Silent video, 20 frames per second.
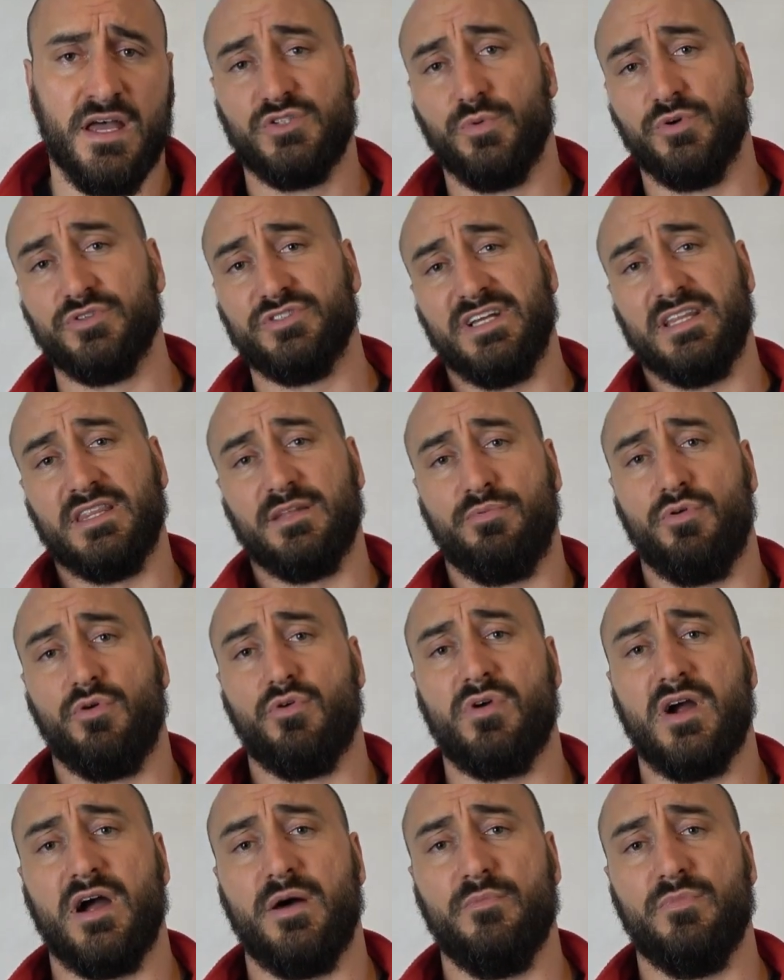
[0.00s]
Towards the end of the
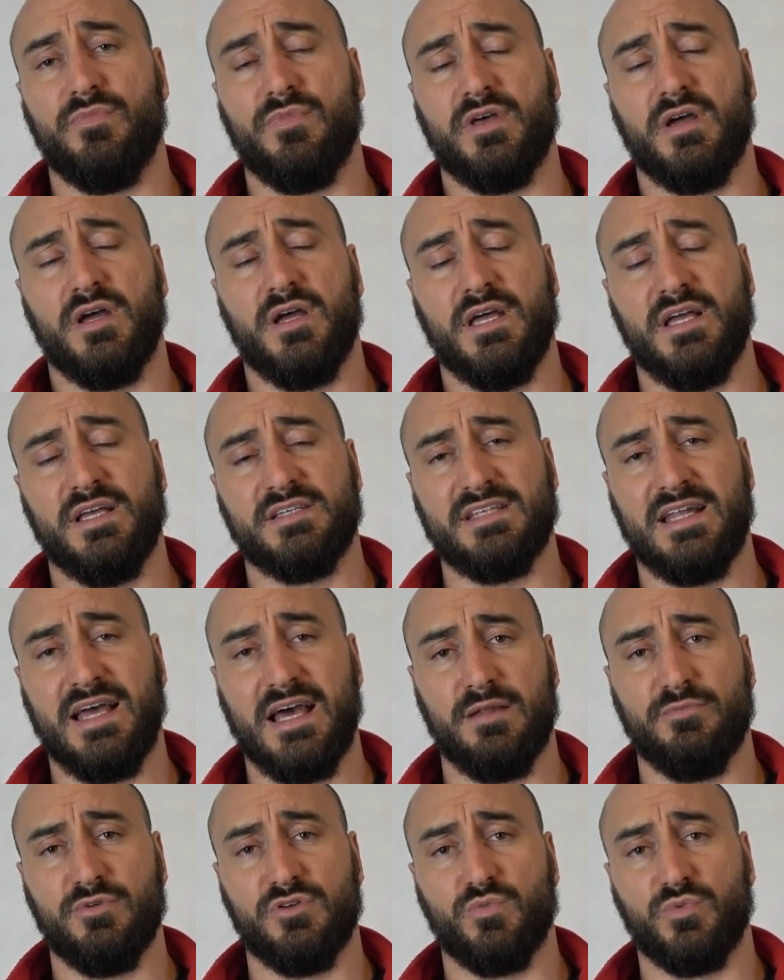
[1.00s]
program, there is an
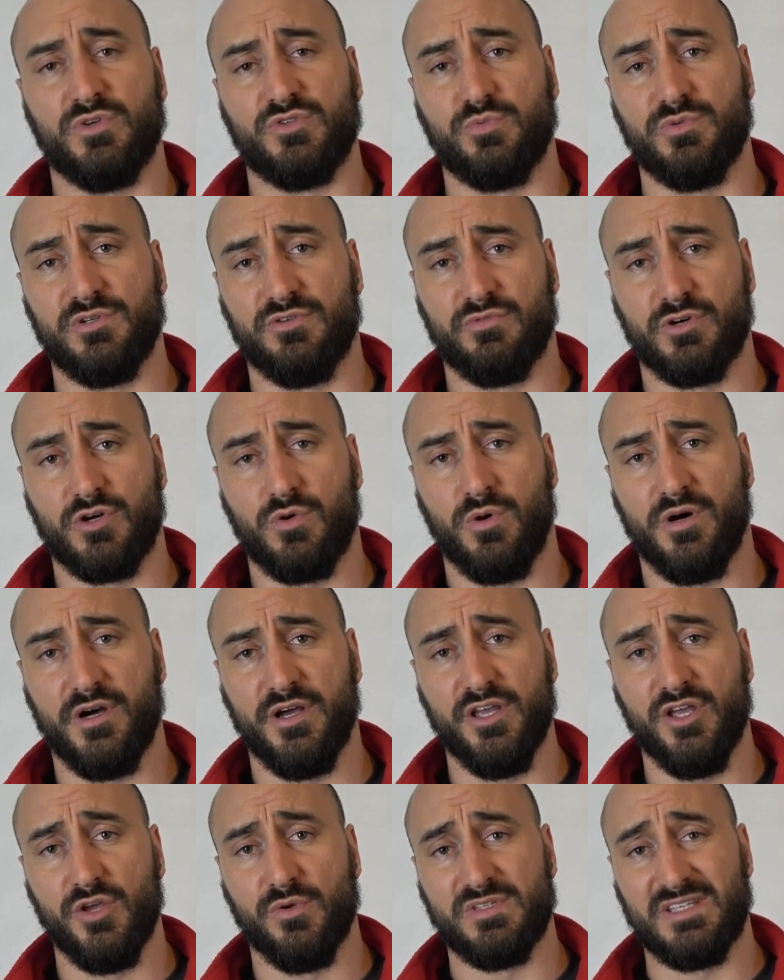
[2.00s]
element which will
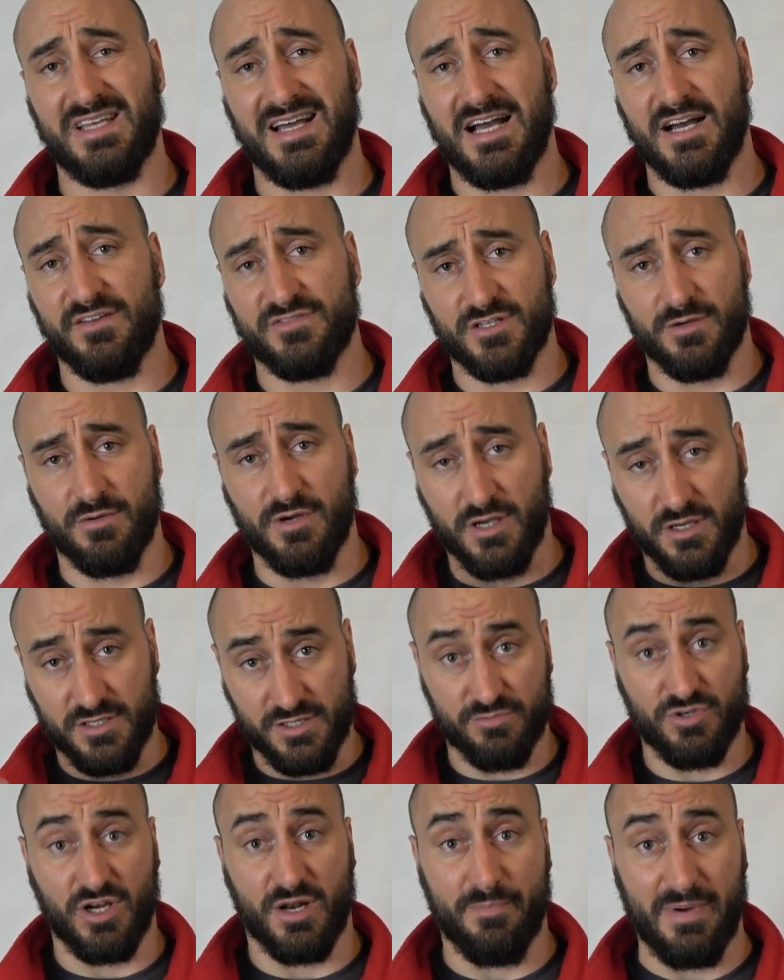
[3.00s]
require you to have some
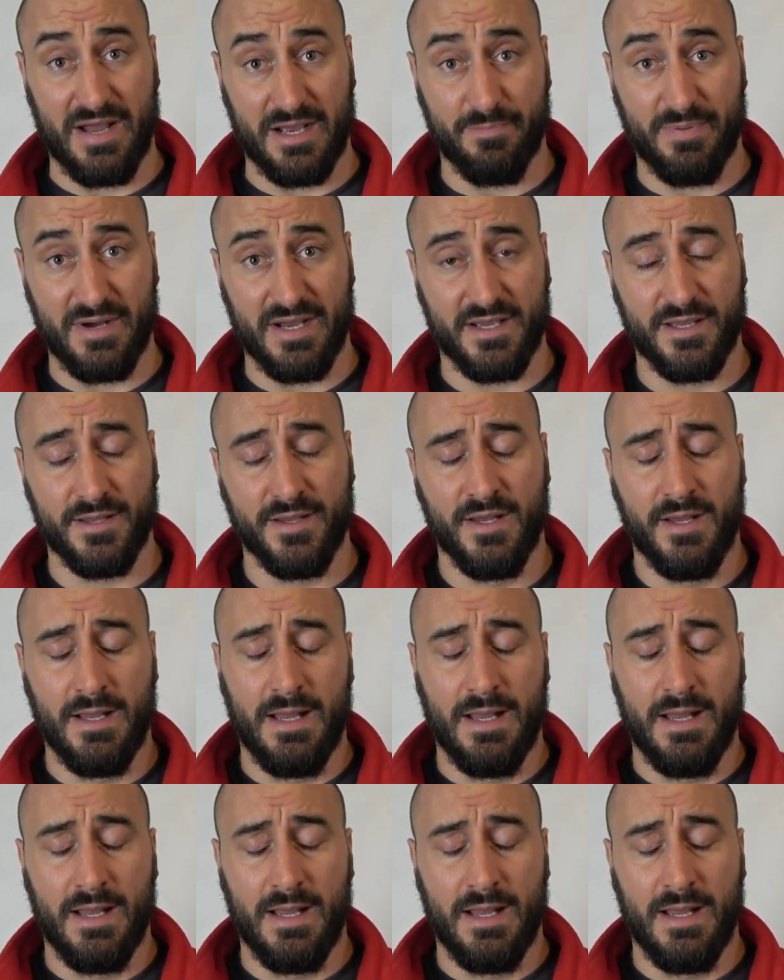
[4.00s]
kind of backpack.